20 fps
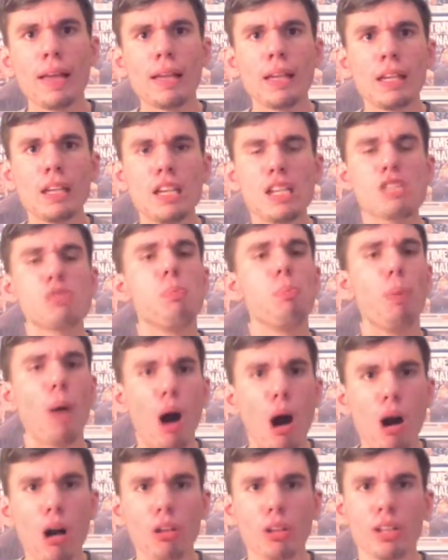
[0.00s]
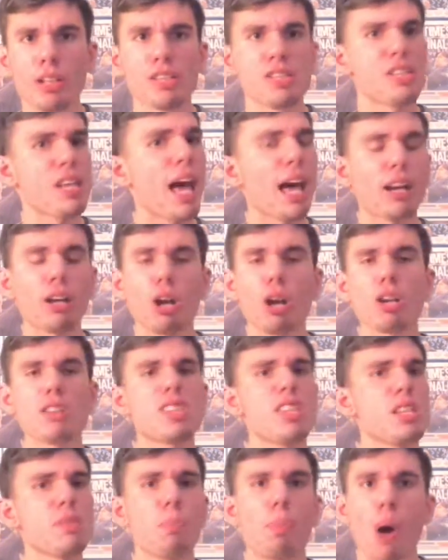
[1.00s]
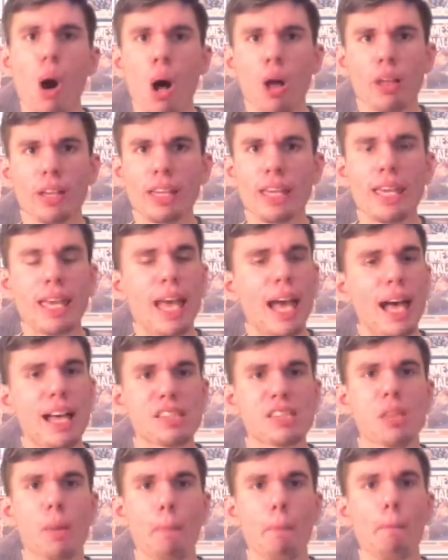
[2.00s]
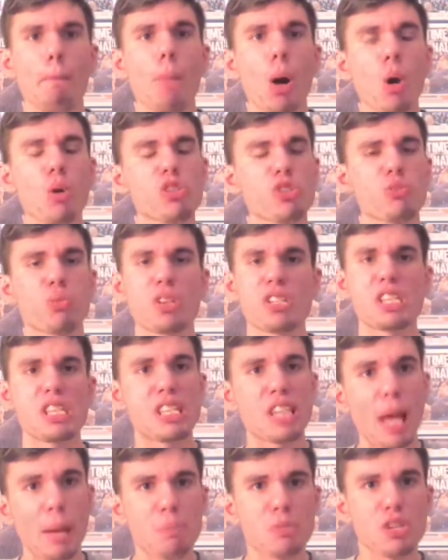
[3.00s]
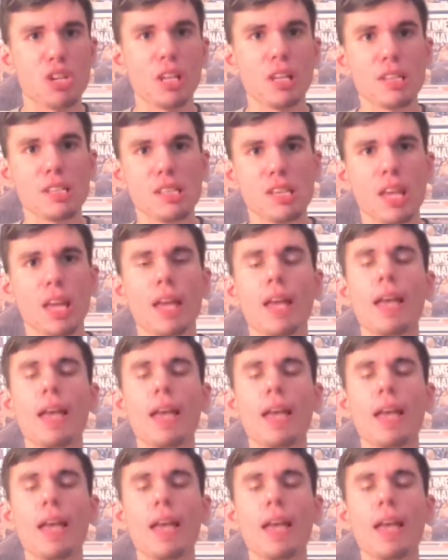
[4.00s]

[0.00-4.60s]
He's balling. Zach Ertz is balling. He has the most receptions